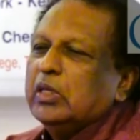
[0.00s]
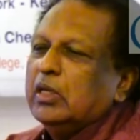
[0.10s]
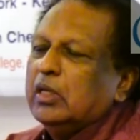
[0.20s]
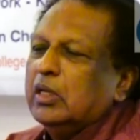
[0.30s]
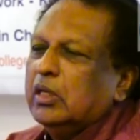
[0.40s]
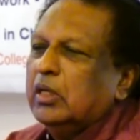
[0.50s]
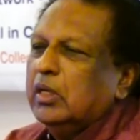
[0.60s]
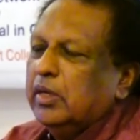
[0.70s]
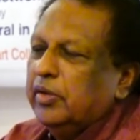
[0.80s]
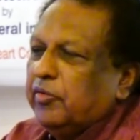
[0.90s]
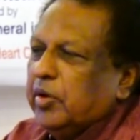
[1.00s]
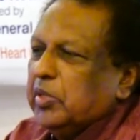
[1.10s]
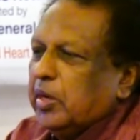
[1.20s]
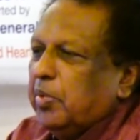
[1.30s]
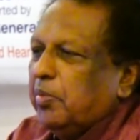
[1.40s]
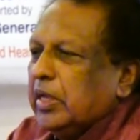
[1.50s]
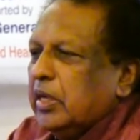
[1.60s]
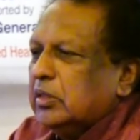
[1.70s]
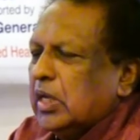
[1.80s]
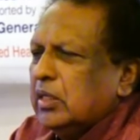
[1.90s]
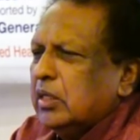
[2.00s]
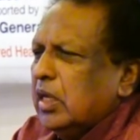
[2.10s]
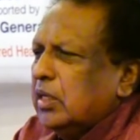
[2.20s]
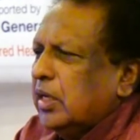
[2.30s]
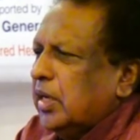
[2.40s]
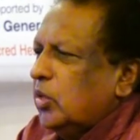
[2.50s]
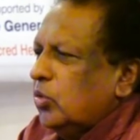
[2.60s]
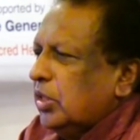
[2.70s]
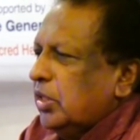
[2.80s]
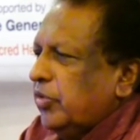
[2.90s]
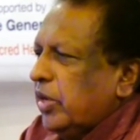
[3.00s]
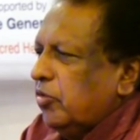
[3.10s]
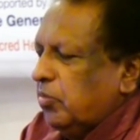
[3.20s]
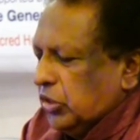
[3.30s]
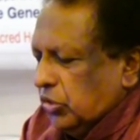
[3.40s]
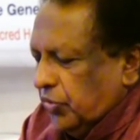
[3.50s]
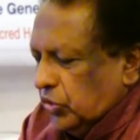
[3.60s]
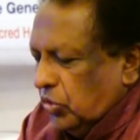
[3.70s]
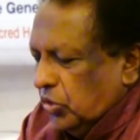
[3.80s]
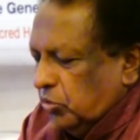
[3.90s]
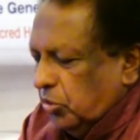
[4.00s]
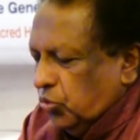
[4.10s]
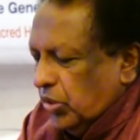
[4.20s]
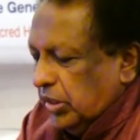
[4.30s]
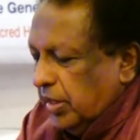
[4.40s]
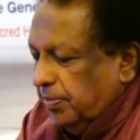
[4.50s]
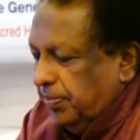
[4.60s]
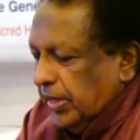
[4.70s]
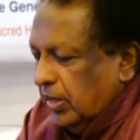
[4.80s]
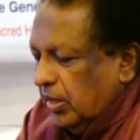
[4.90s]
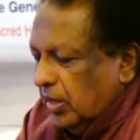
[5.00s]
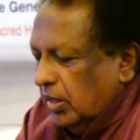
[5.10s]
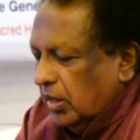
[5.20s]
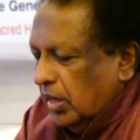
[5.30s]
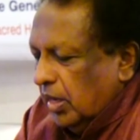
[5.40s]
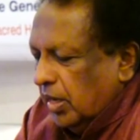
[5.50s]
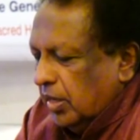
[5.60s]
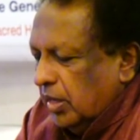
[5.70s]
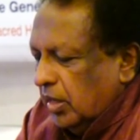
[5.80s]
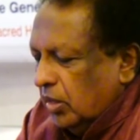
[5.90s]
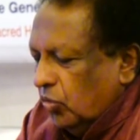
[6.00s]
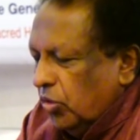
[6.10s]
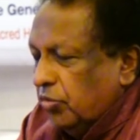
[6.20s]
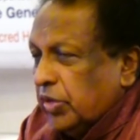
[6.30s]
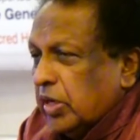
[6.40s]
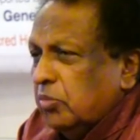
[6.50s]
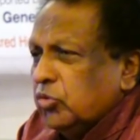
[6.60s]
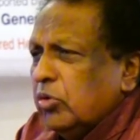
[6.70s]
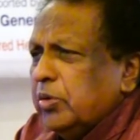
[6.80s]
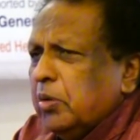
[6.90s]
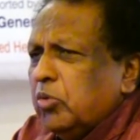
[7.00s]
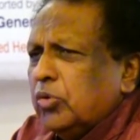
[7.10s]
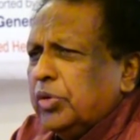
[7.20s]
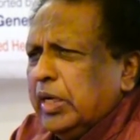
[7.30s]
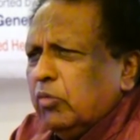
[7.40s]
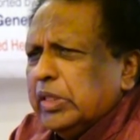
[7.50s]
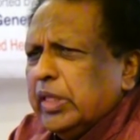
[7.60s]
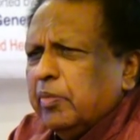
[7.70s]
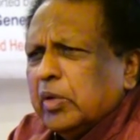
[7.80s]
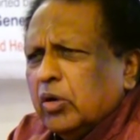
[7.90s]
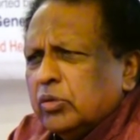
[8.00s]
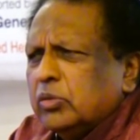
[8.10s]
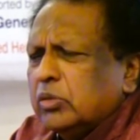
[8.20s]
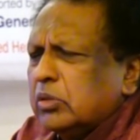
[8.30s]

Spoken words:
the from the Republicans. Other than that, I don't think we have a much of a choice between them. And whoever comes will be able to deal with them, because